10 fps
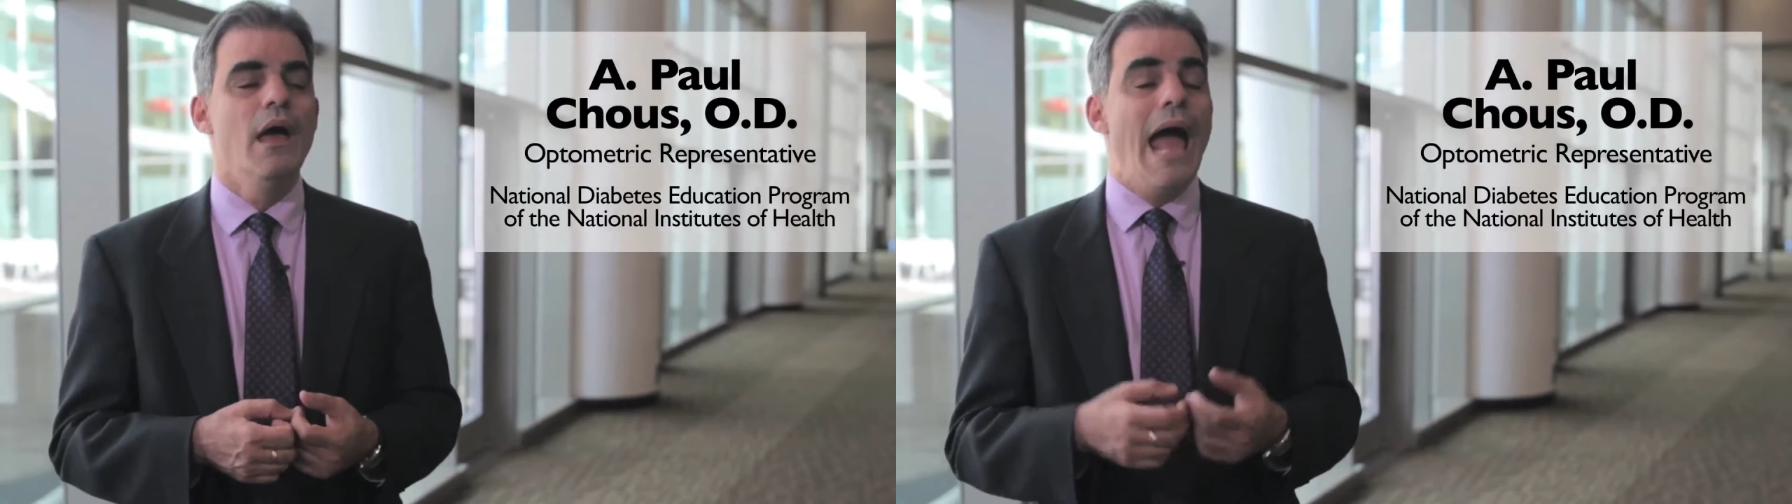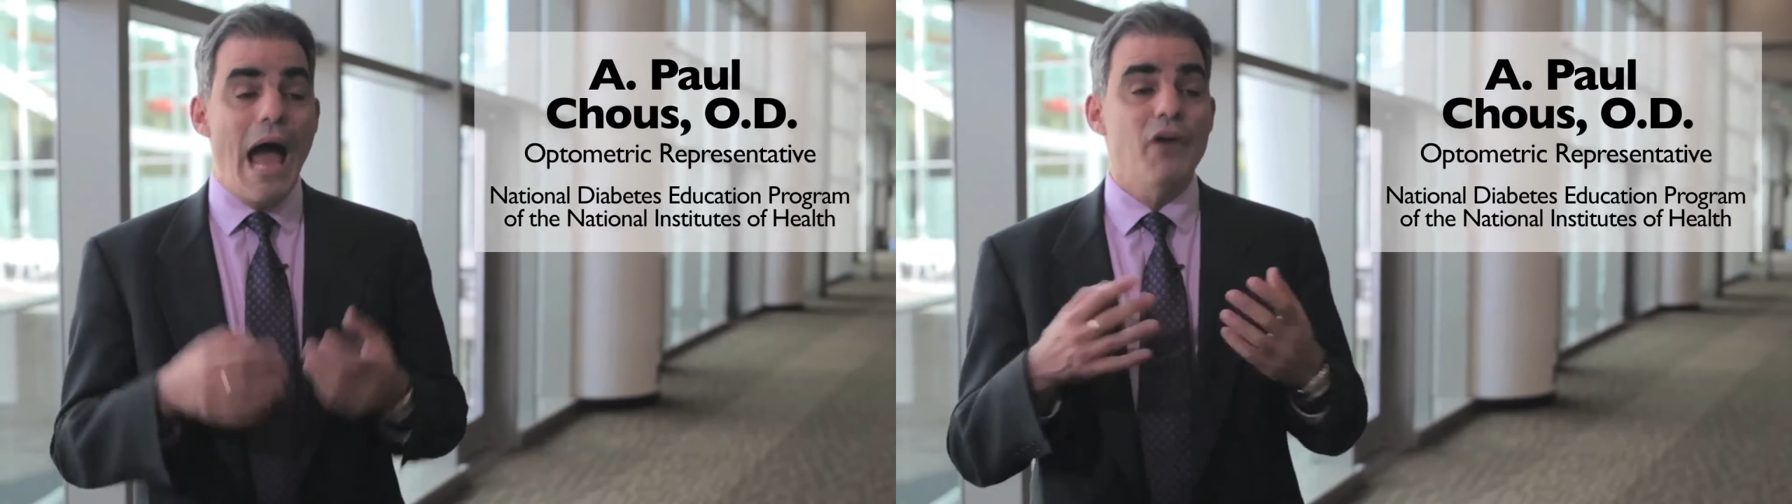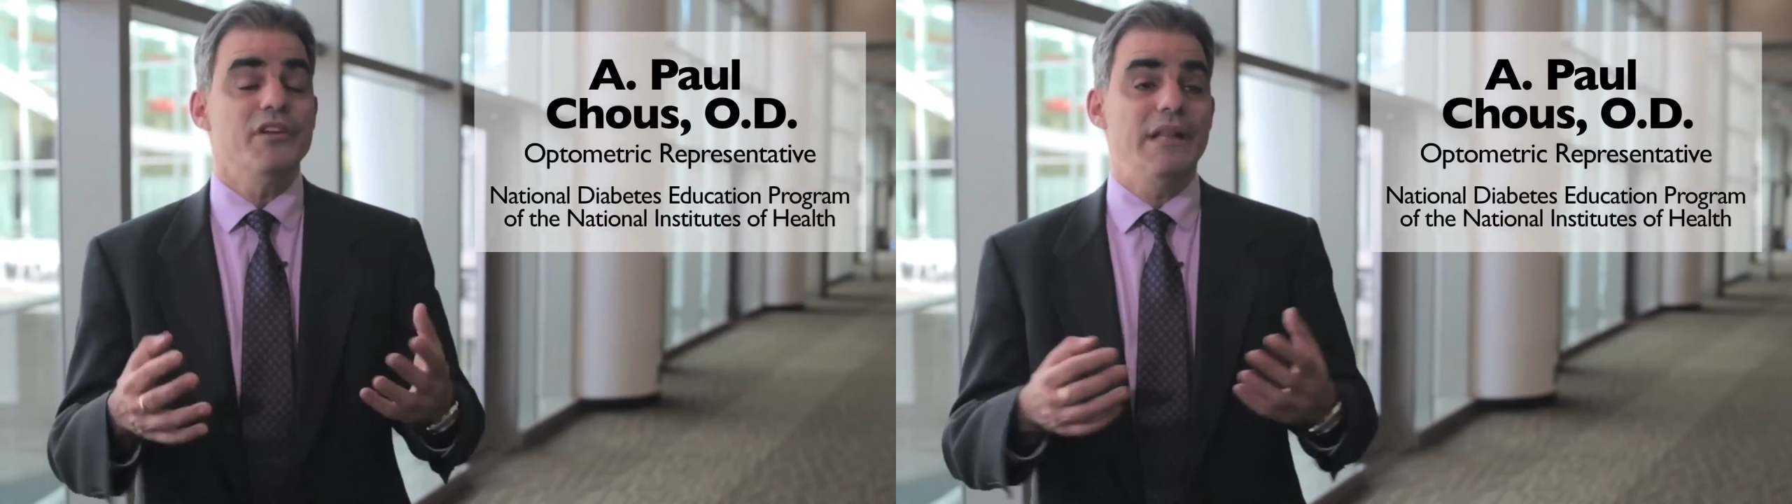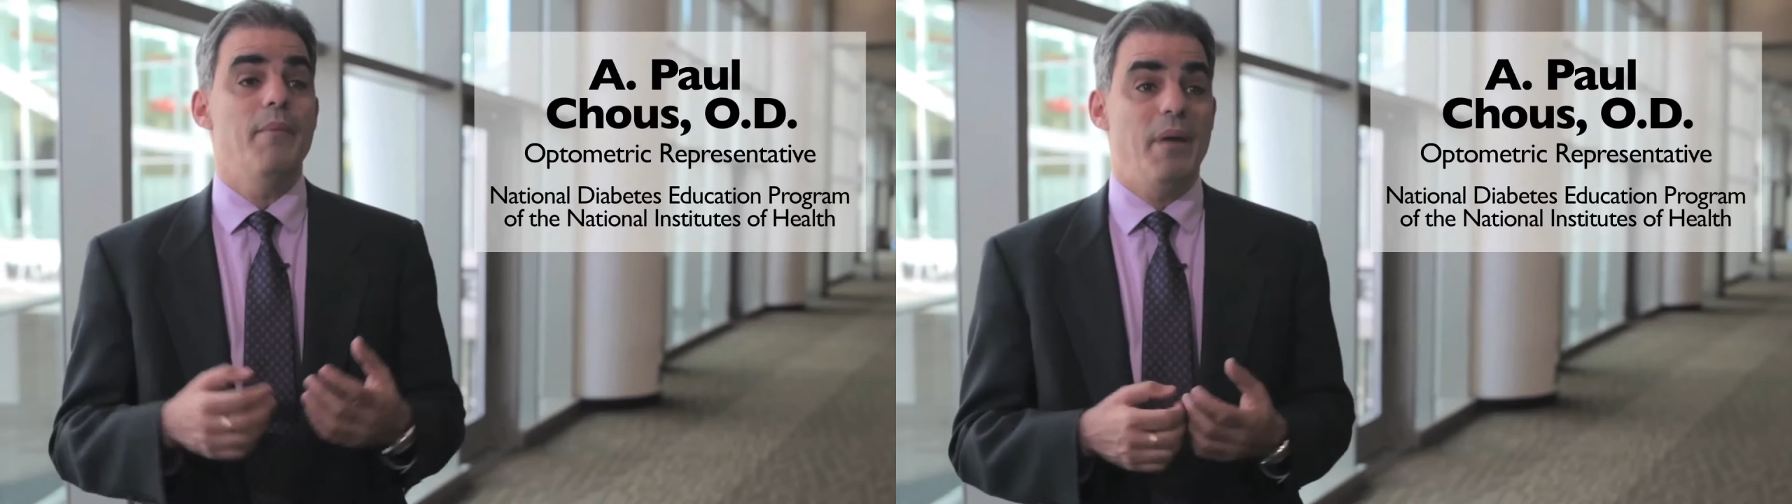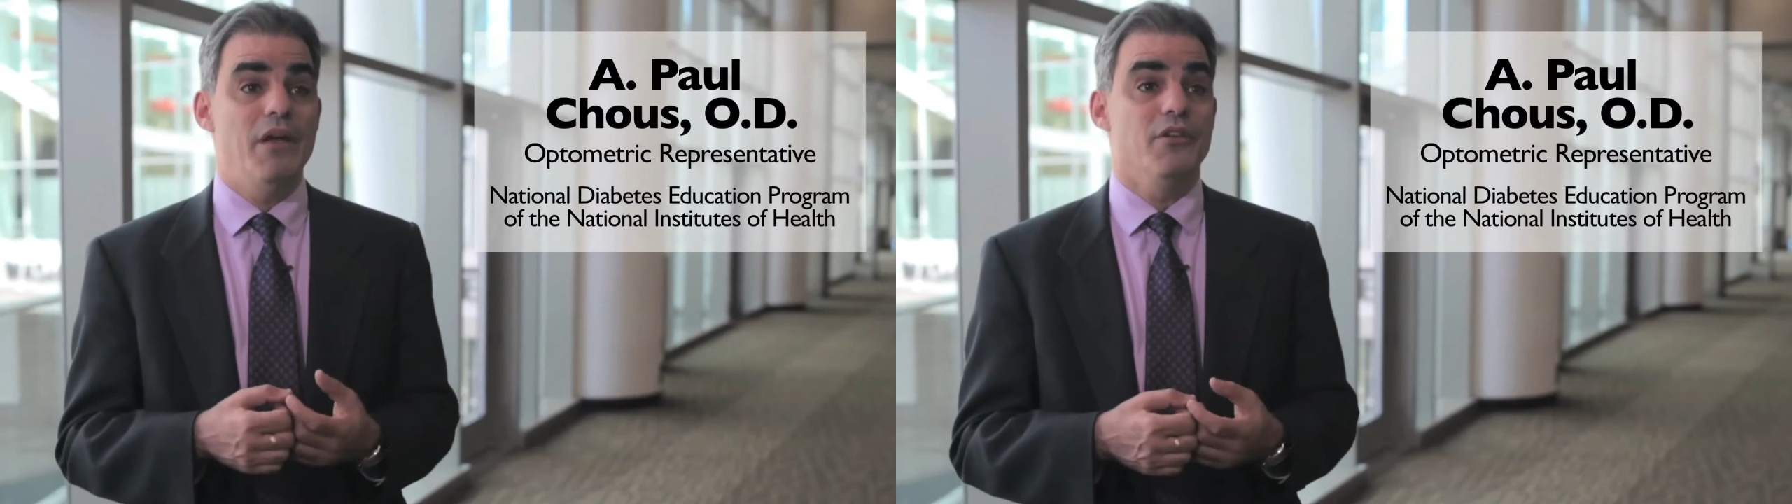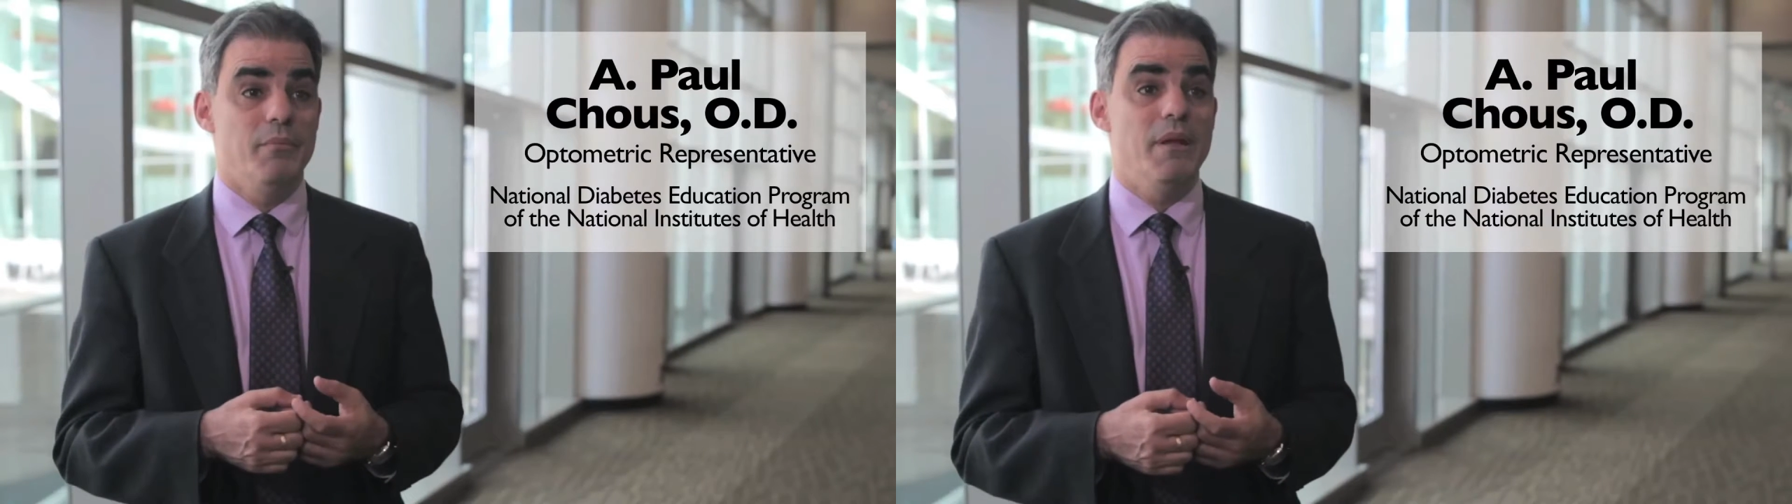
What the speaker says: how should that patient be